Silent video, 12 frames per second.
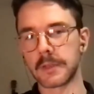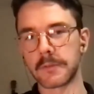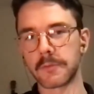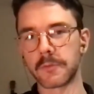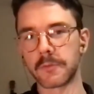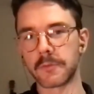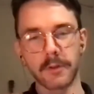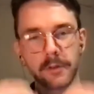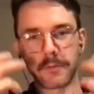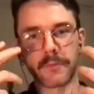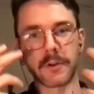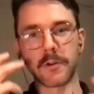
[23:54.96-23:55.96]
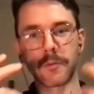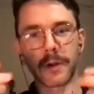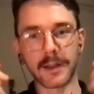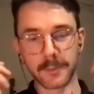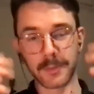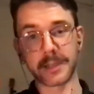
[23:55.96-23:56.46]
would very, very
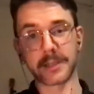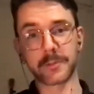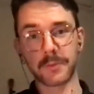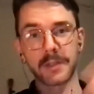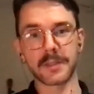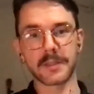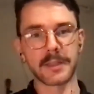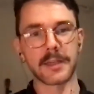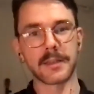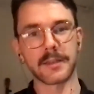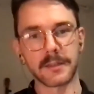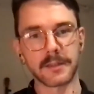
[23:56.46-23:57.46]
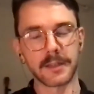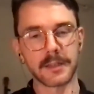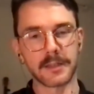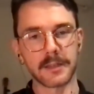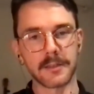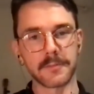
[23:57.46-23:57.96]
rarely be expressed that
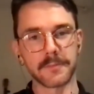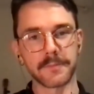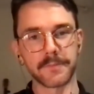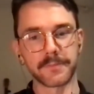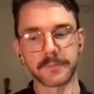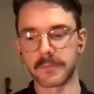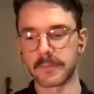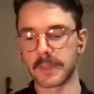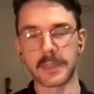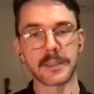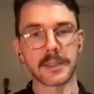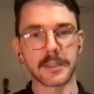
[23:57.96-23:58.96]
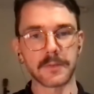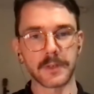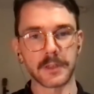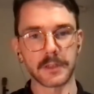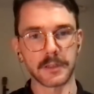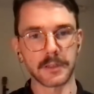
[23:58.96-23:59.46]

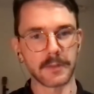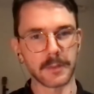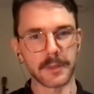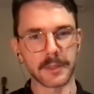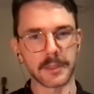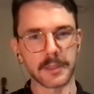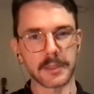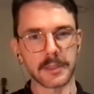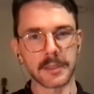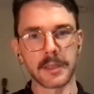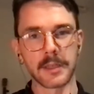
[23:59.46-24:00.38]
excessively, if that makes sense.